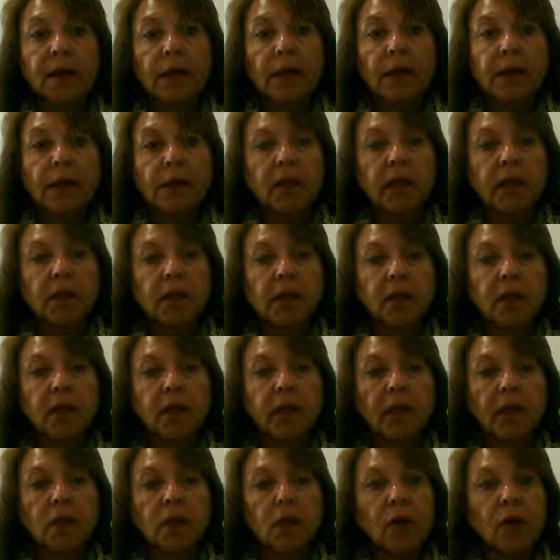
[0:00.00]
on the title
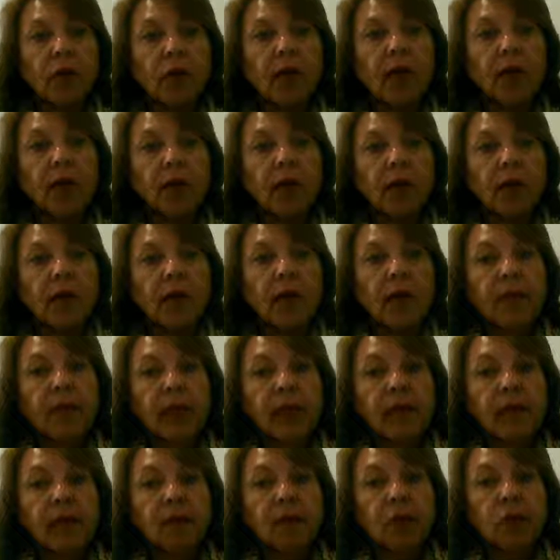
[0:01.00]
page, and
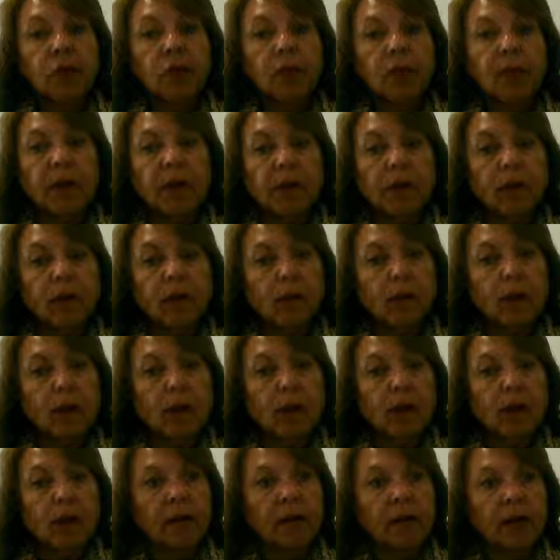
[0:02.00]
that it should be a
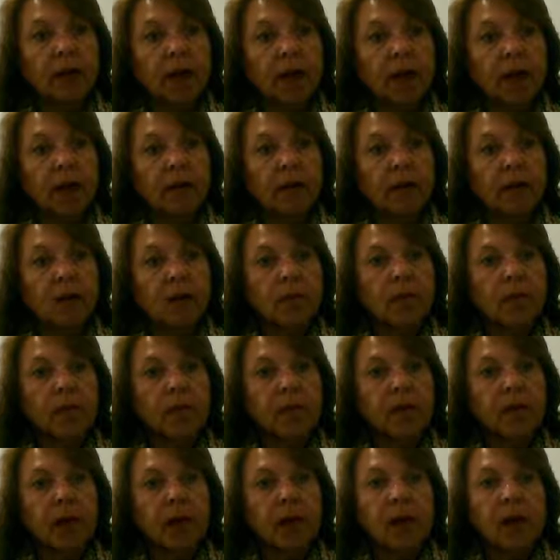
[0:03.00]
lowercase h.
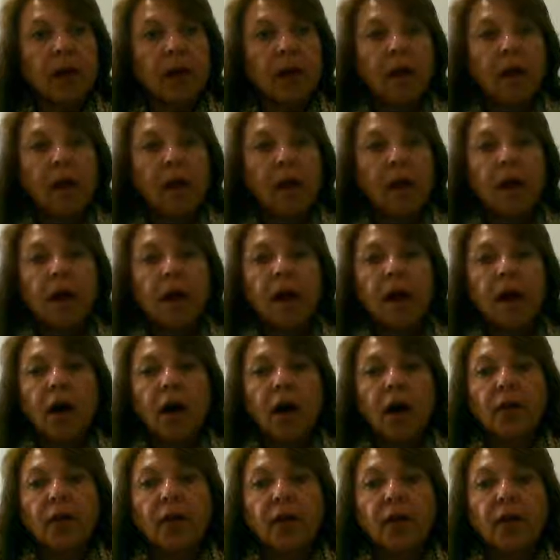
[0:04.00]

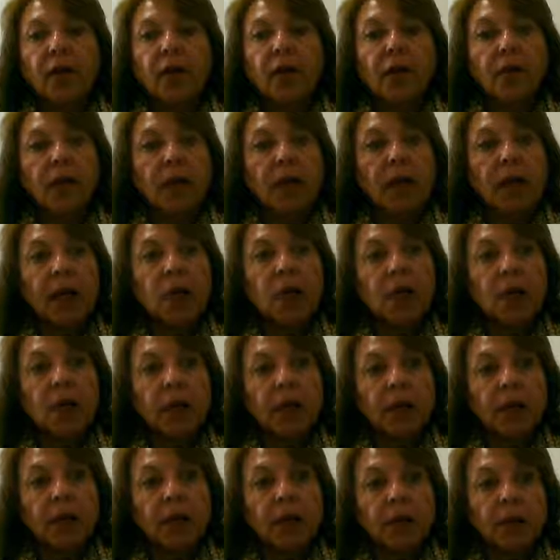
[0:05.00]
Often the page
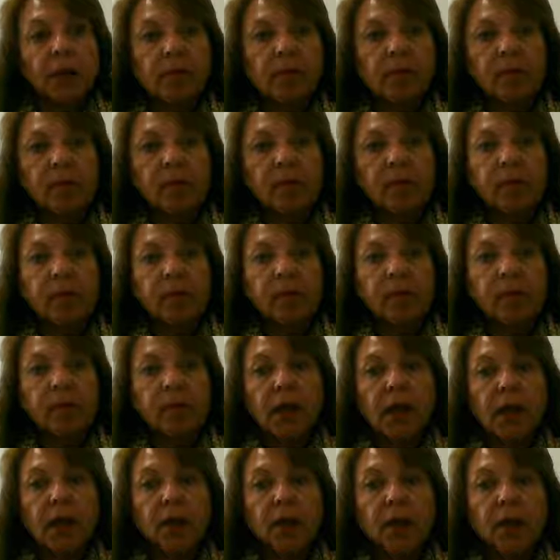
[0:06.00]
number is missing from the
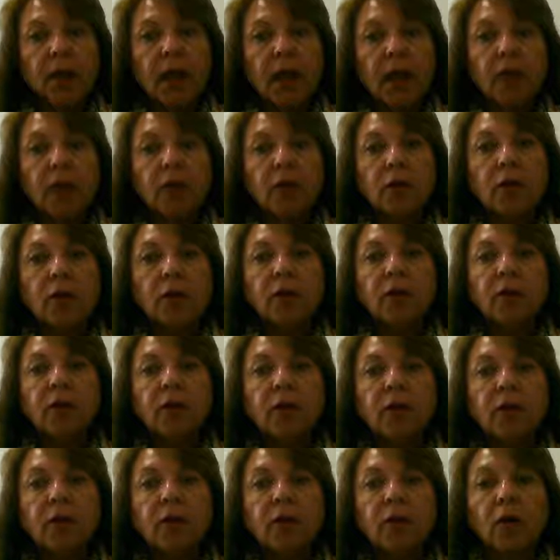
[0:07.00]
title page, and
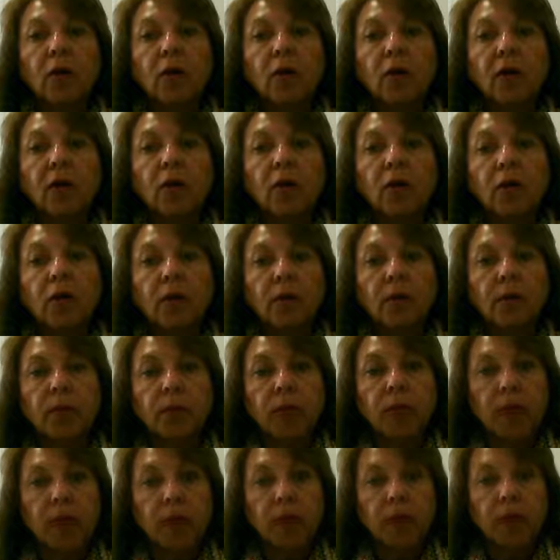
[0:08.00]
so when you're
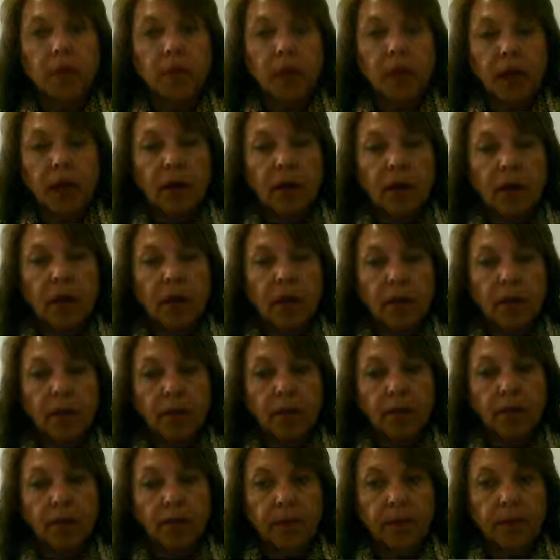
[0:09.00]
numbering
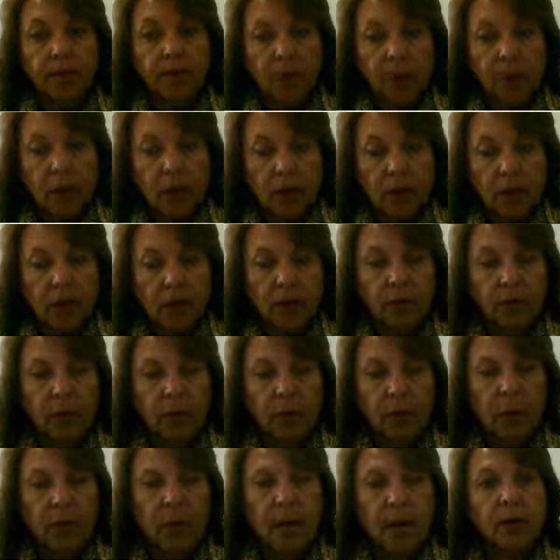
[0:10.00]
the pages of
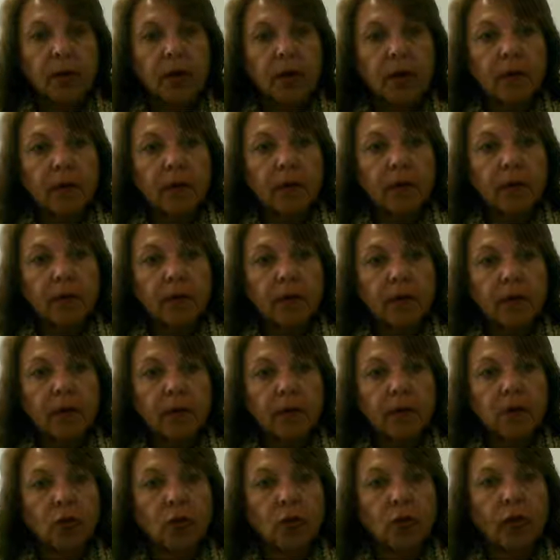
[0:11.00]
your paper,
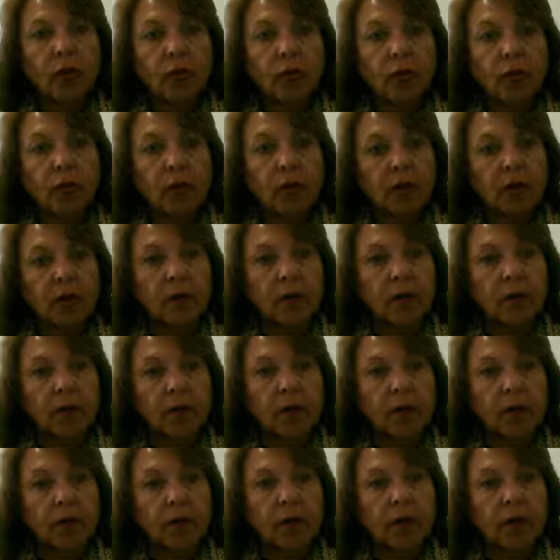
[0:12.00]
page 1 goes on your
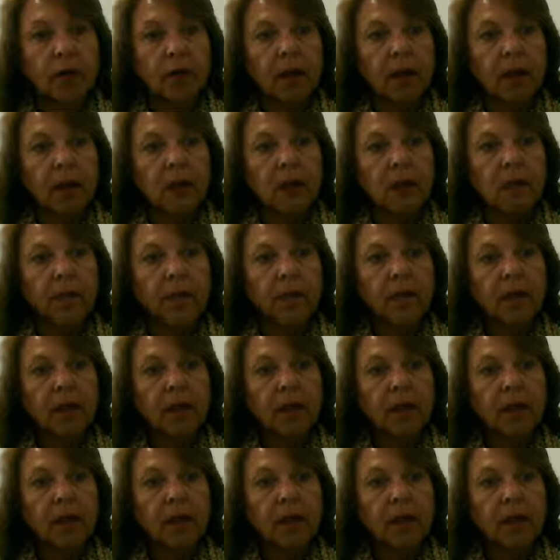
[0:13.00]
title page.